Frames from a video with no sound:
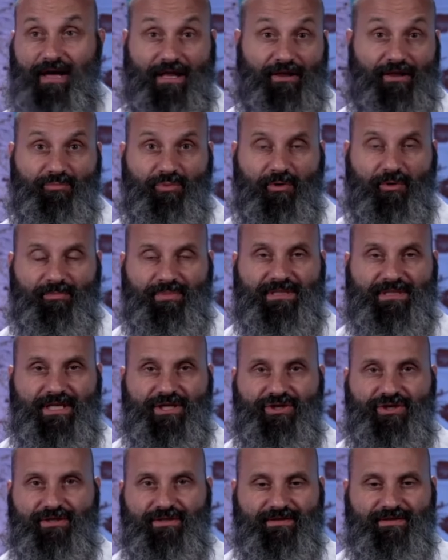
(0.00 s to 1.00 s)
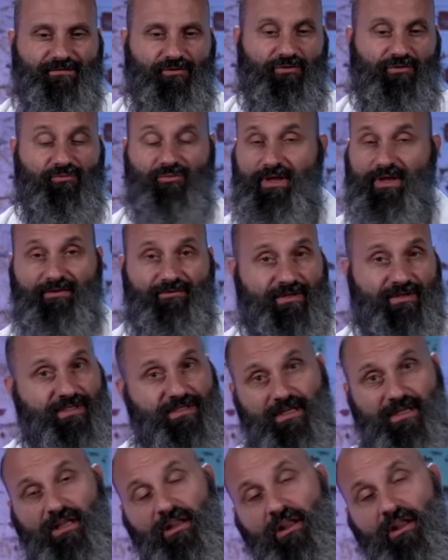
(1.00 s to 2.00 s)
propositions for whether it's
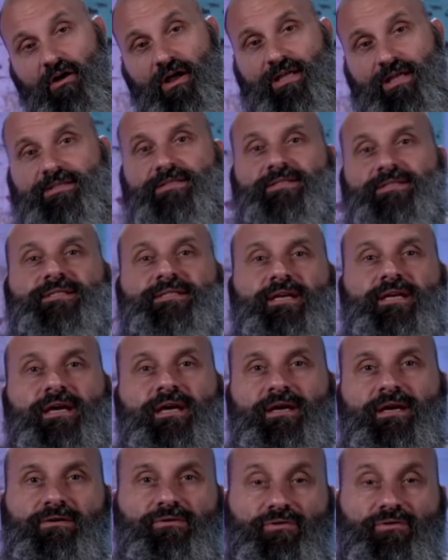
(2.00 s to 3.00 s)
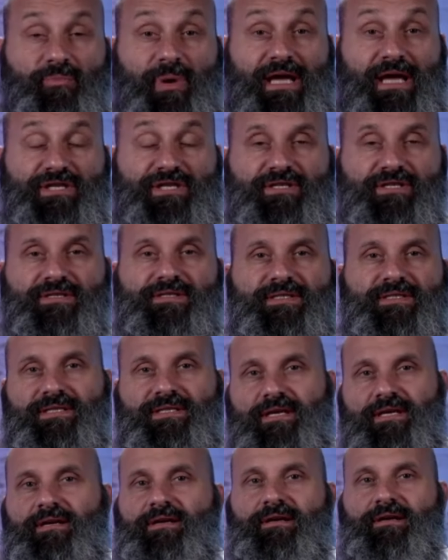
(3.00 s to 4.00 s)
the clients or the patients,
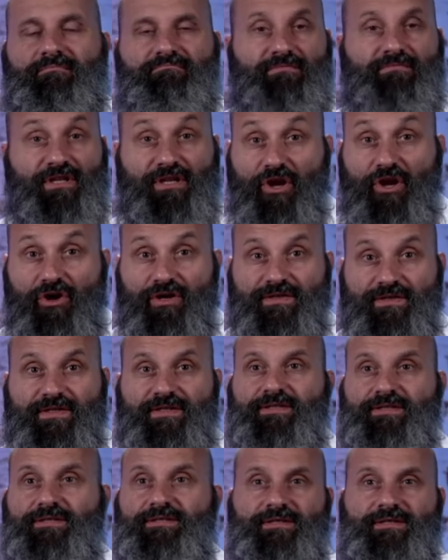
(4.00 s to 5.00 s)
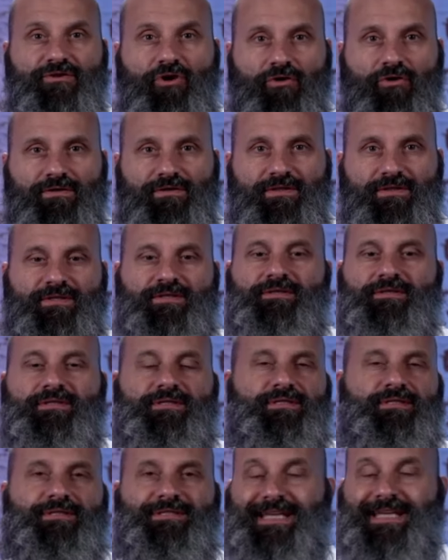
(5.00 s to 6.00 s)
the nurses, the
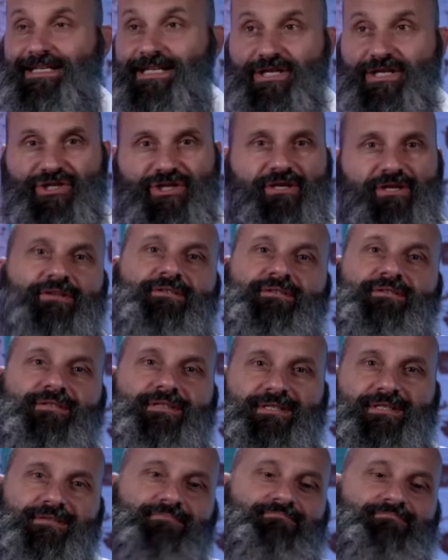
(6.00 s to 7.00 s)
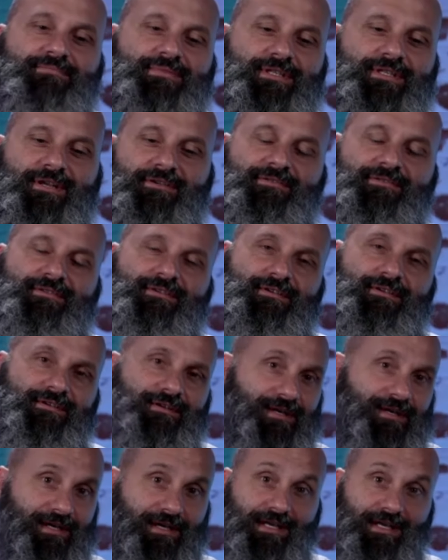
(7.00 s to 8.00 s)
doctors, the technicians, you know, the
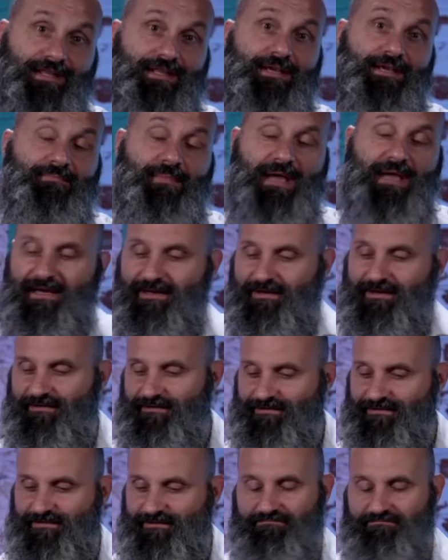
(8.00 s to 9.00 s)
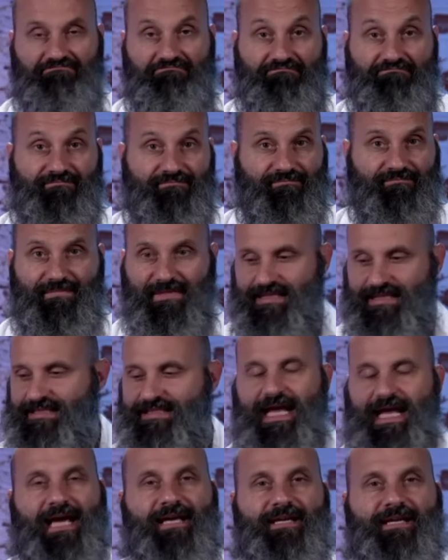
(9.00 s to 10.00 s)
amount of
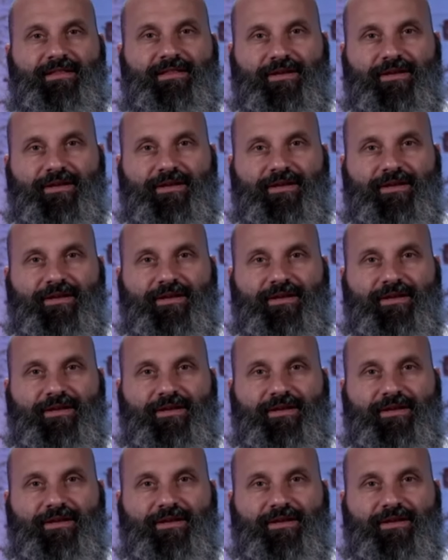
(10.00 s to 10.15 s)
data that